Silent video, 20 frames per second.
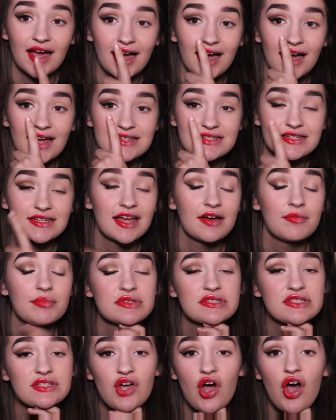I didn't have
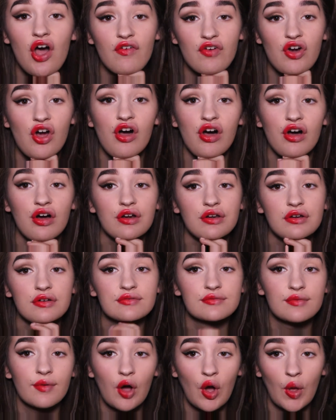mascara
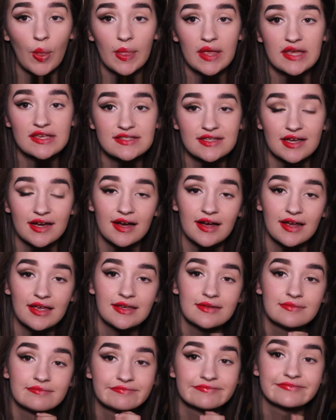on this
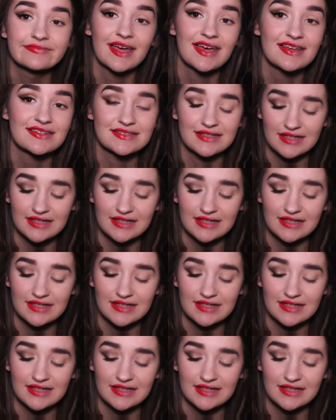eye. That's